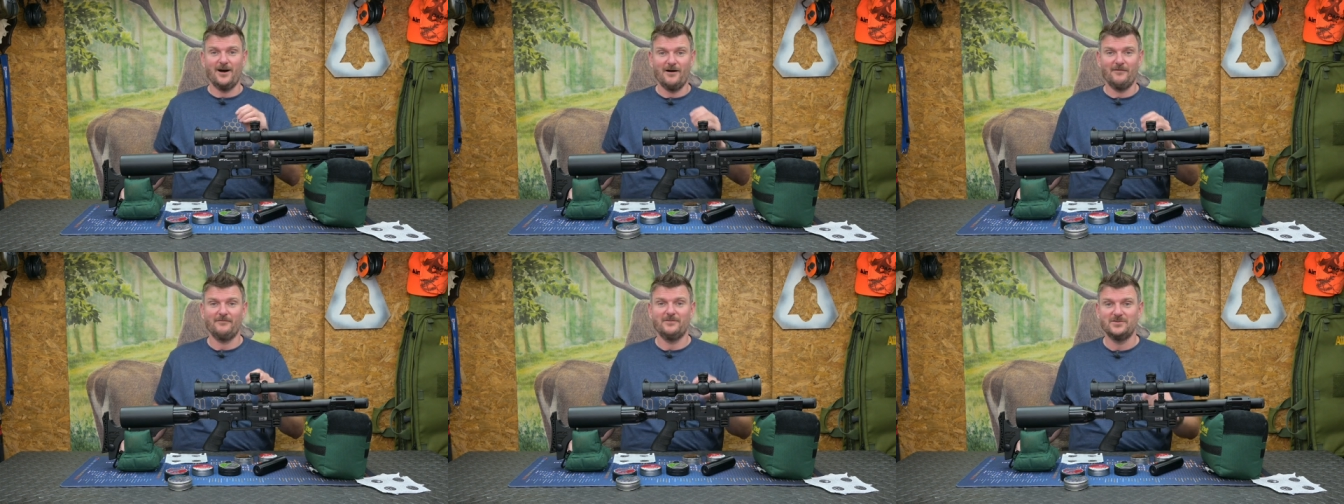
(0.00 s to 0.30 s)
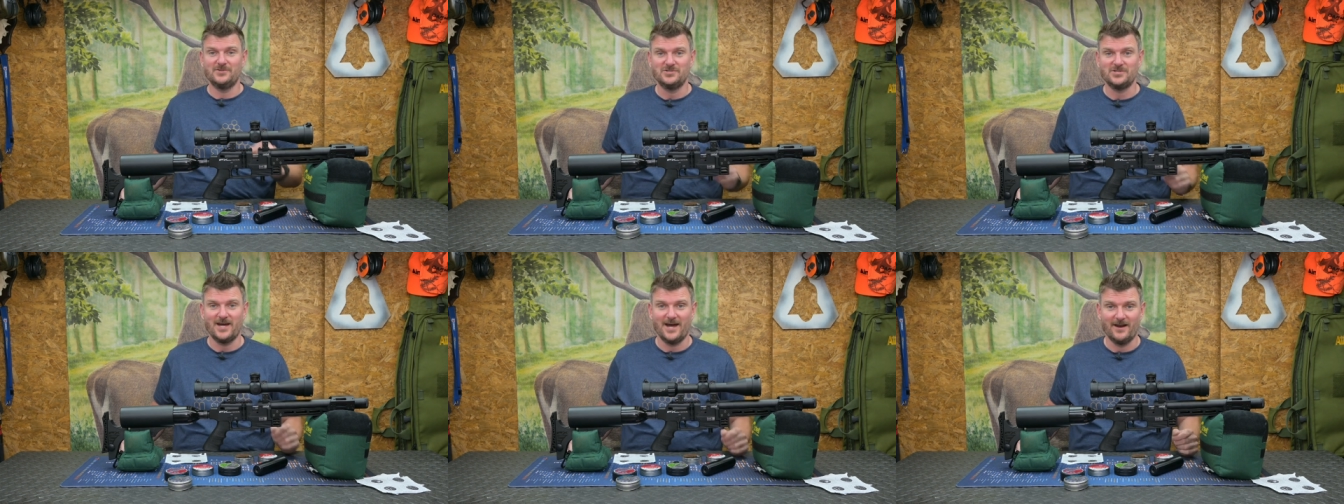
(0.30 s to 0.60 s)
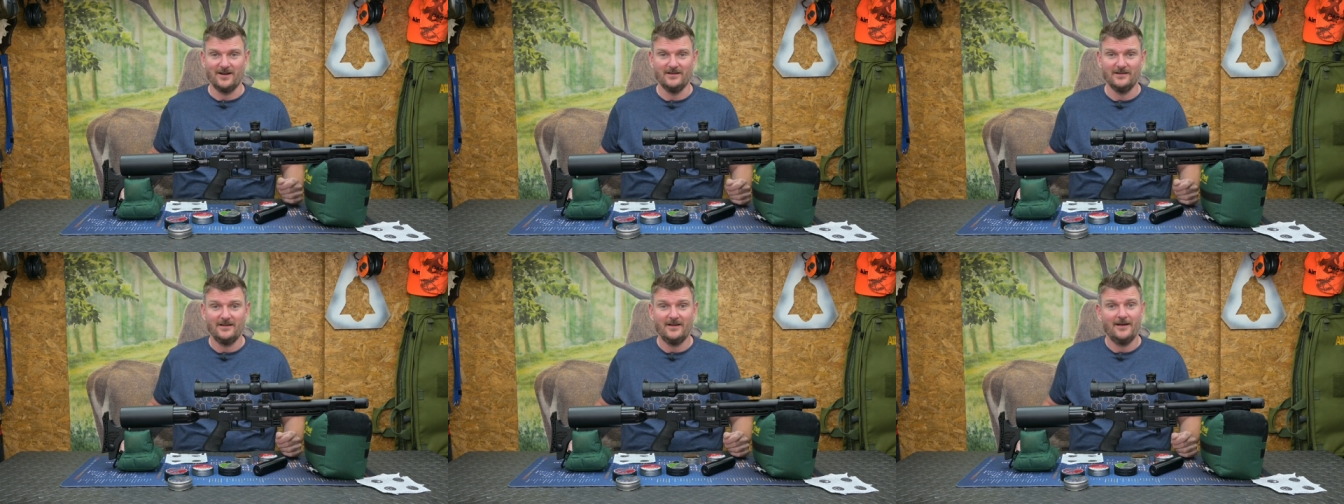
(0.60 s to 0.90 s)
of the
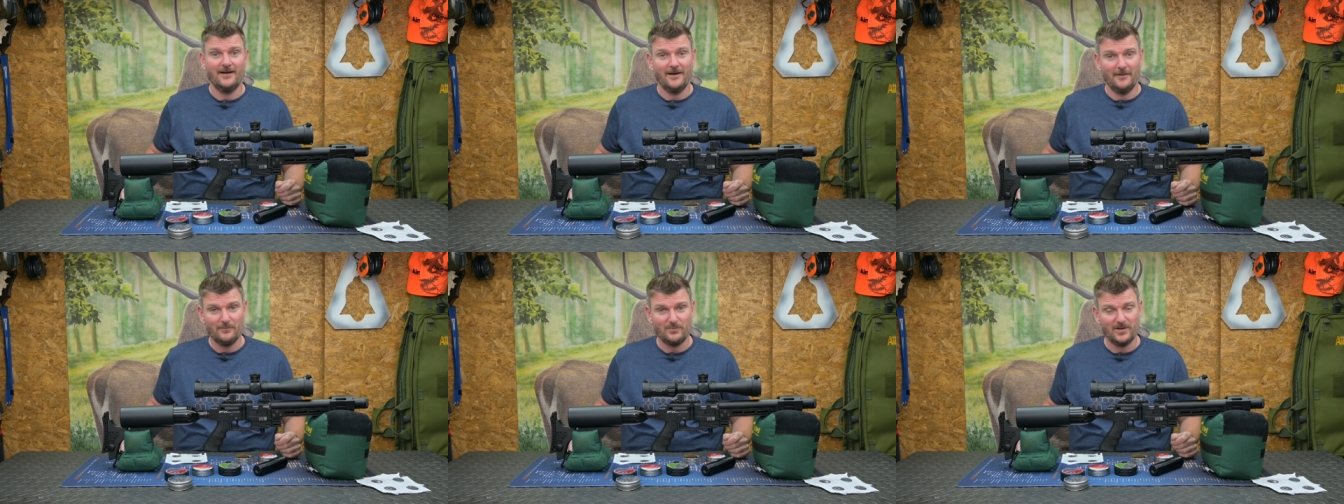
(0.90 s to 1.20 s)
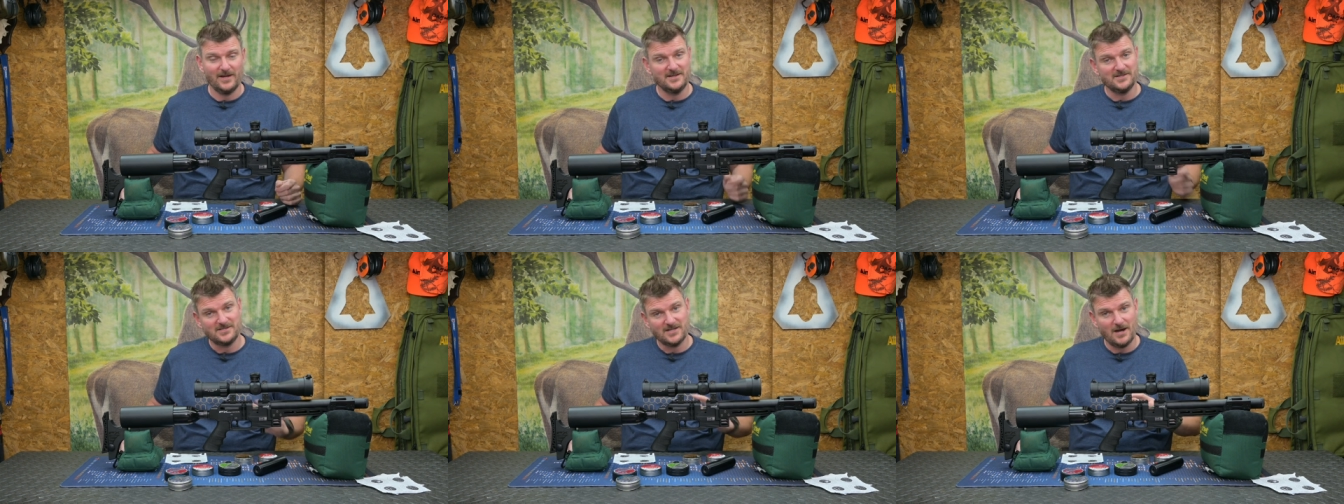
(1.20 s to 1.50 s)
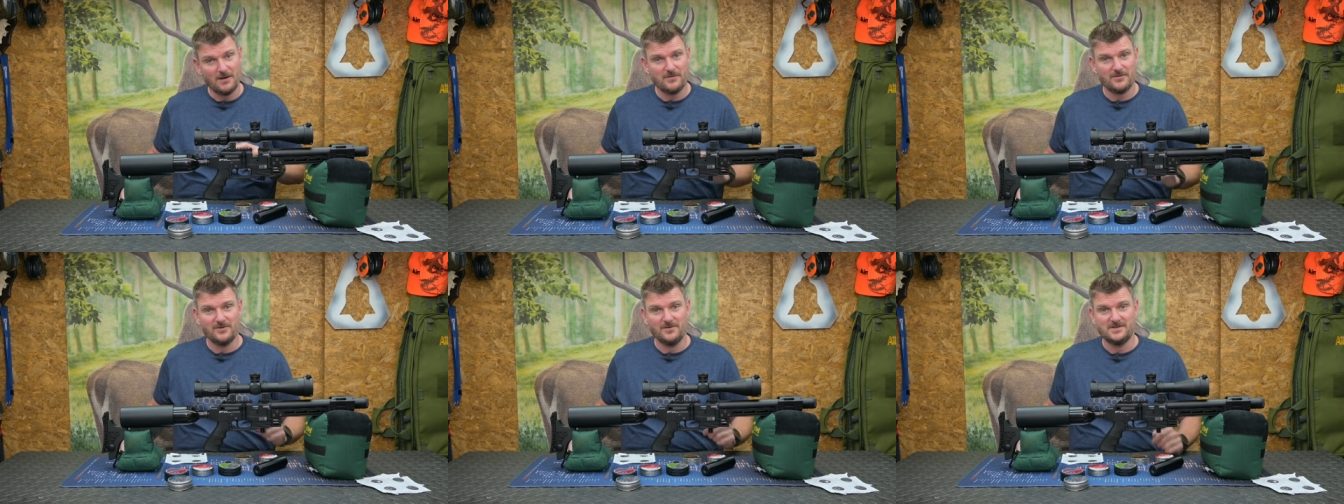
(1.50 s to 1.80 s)
channel and please
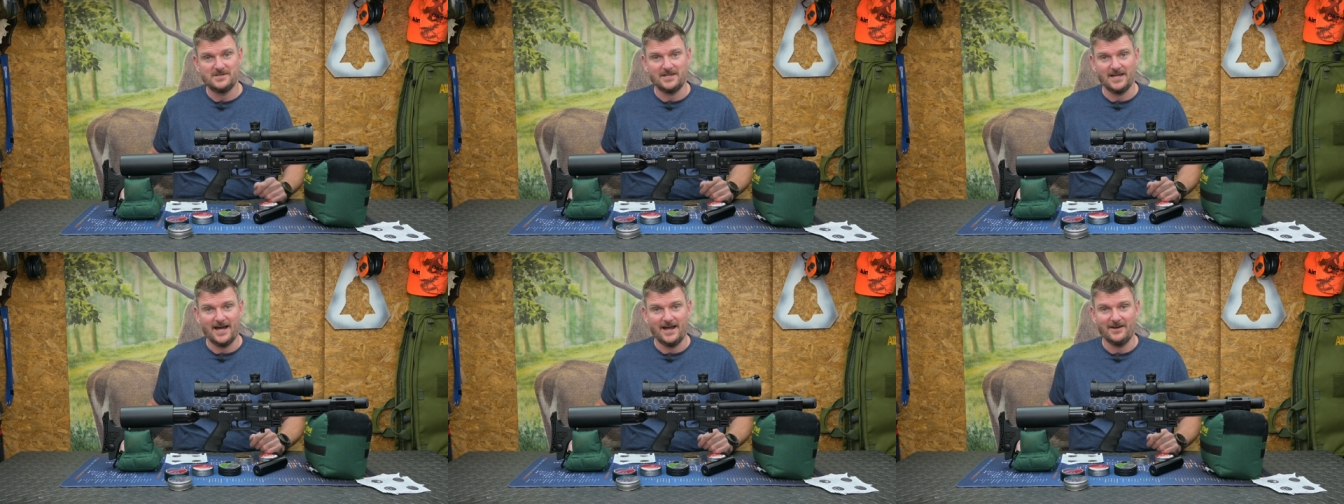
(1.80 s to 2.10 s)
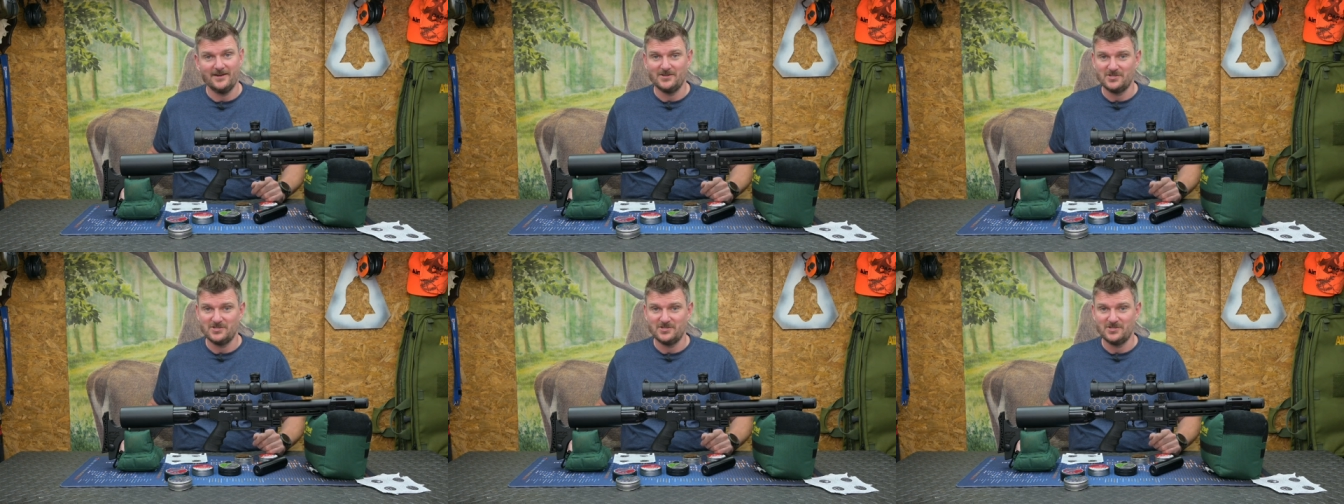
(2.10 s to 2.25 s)
go through to the end